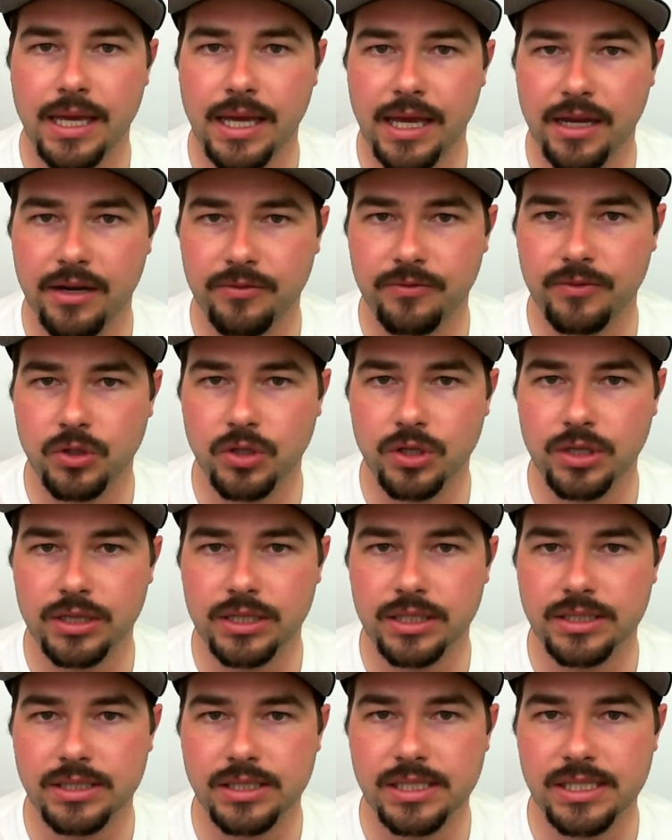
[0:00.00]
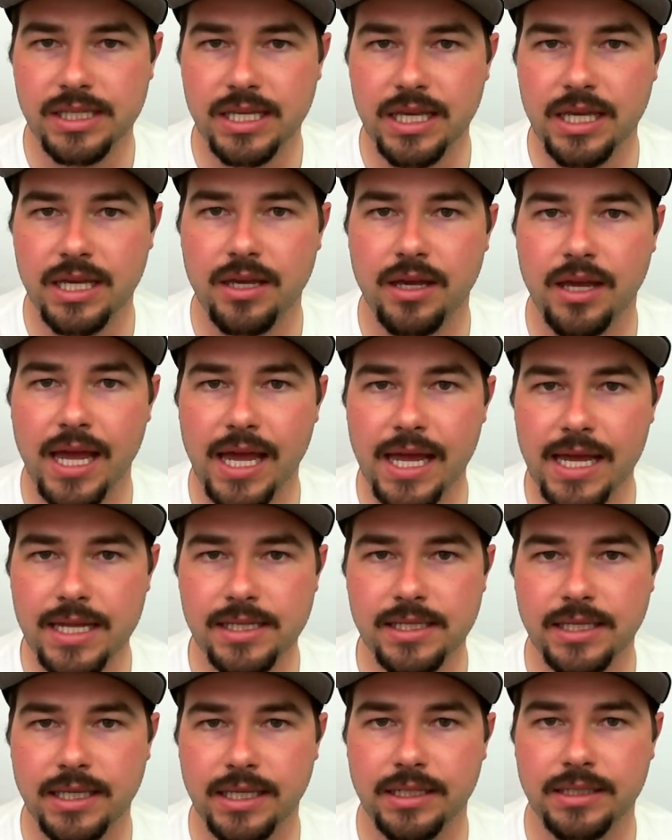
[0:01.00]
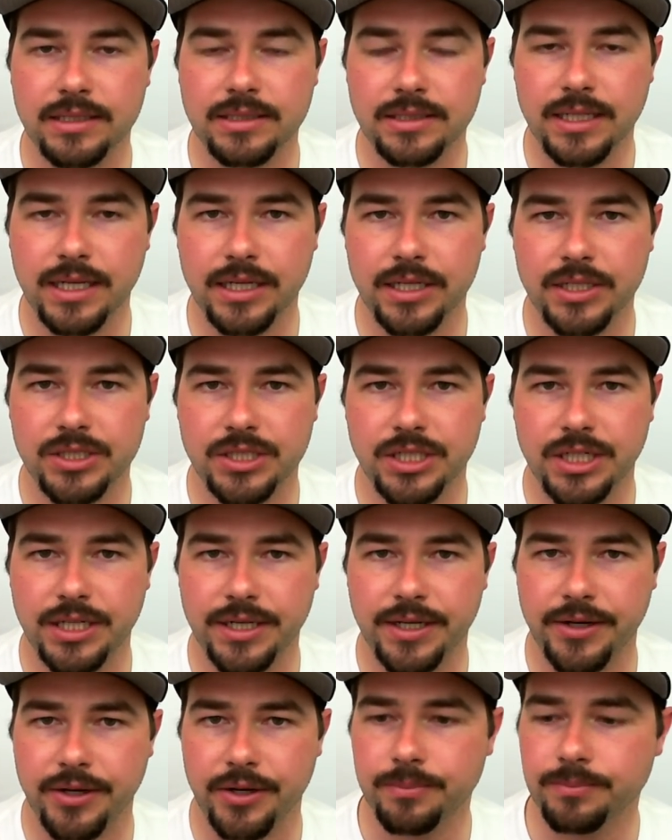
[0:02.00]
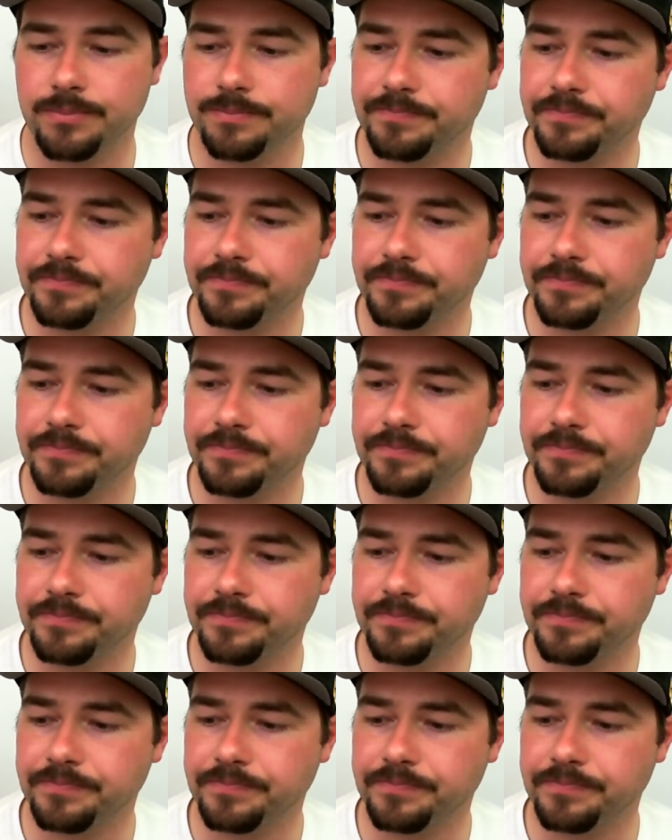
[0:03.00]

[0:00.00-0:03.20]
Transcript: And if you look at this C18 data sheet here,